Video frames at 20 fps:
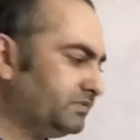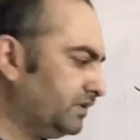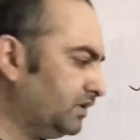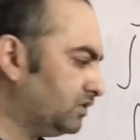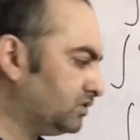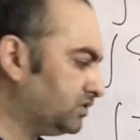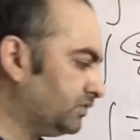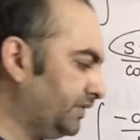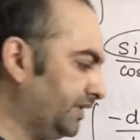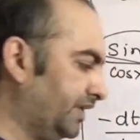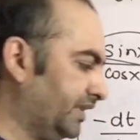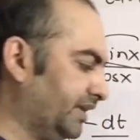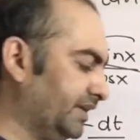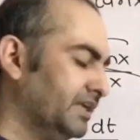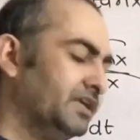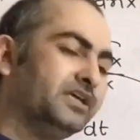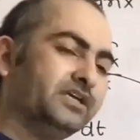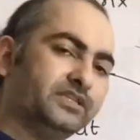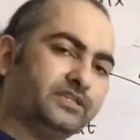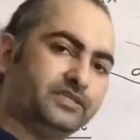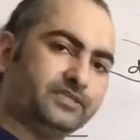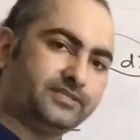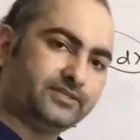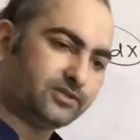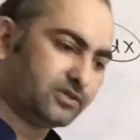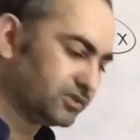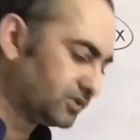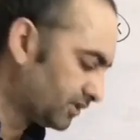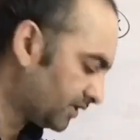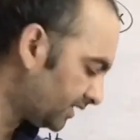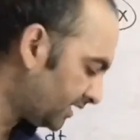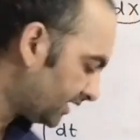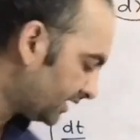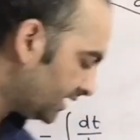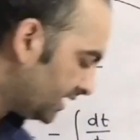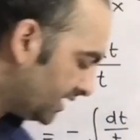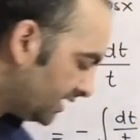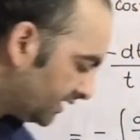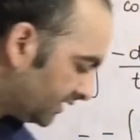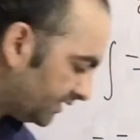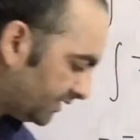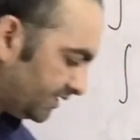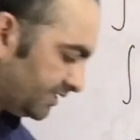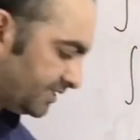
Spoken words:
also we can add, this is also correct, this